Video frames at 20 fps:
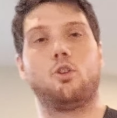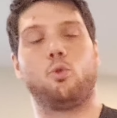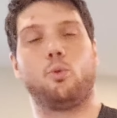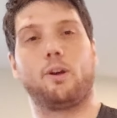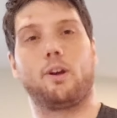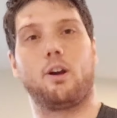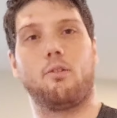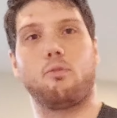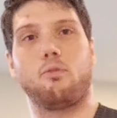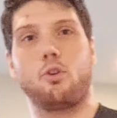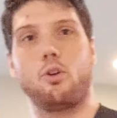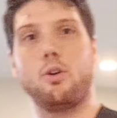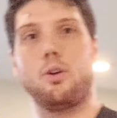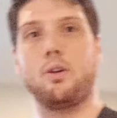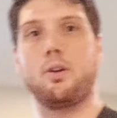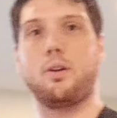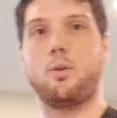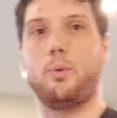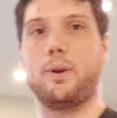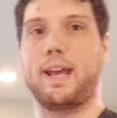to recover,
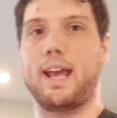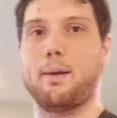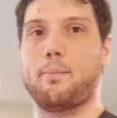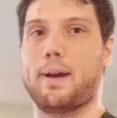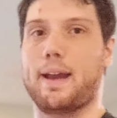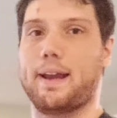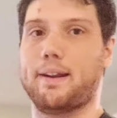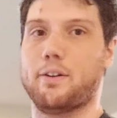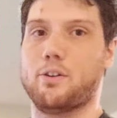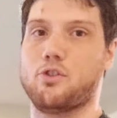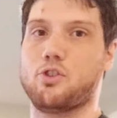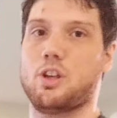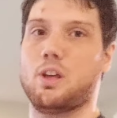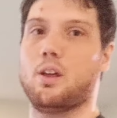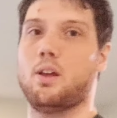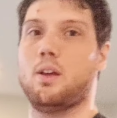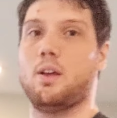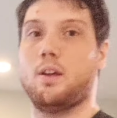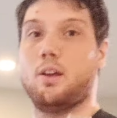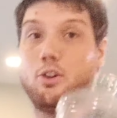regain my
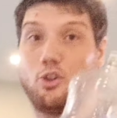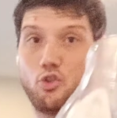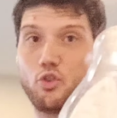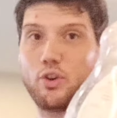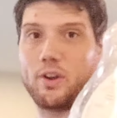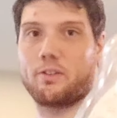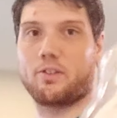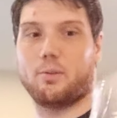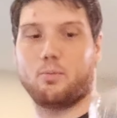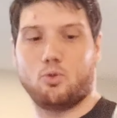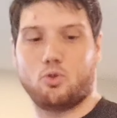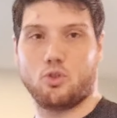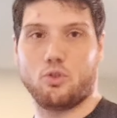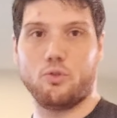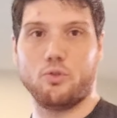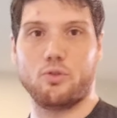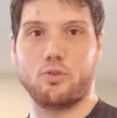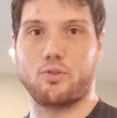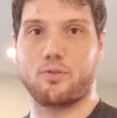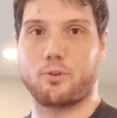energy, drink some
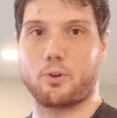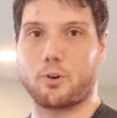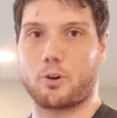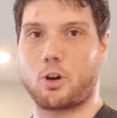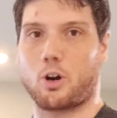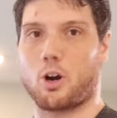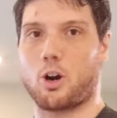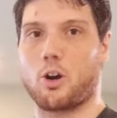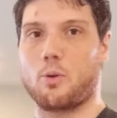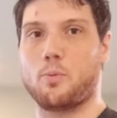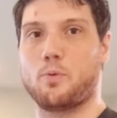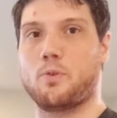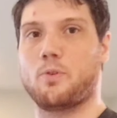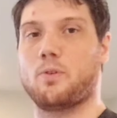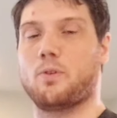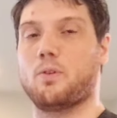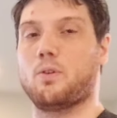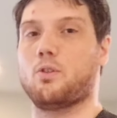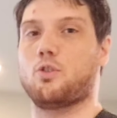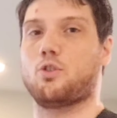juice for
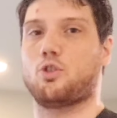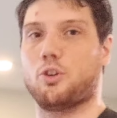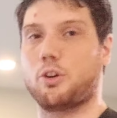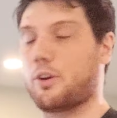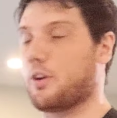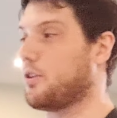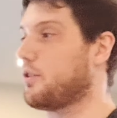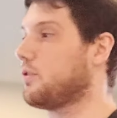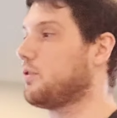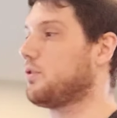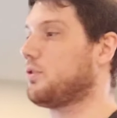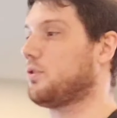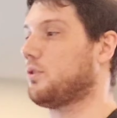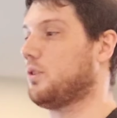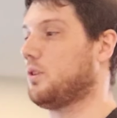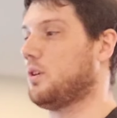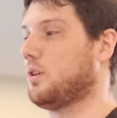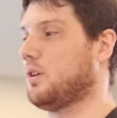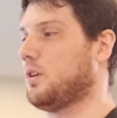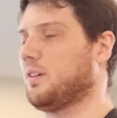carbs, sugars,
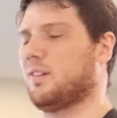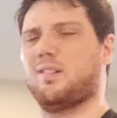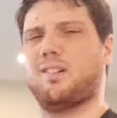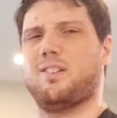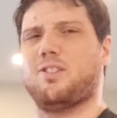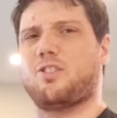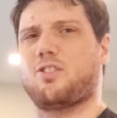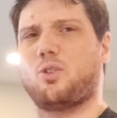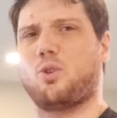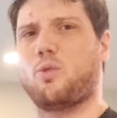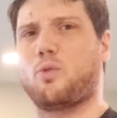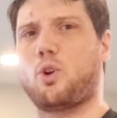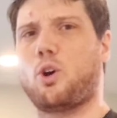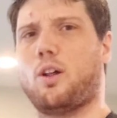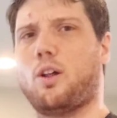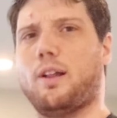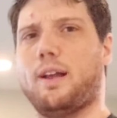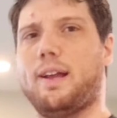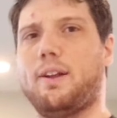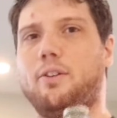just
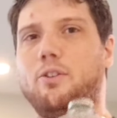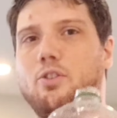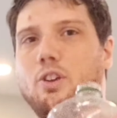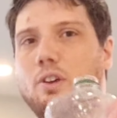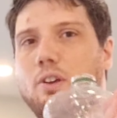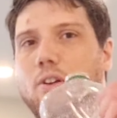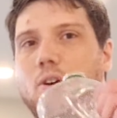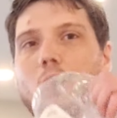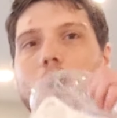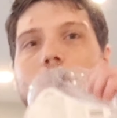overall energy, you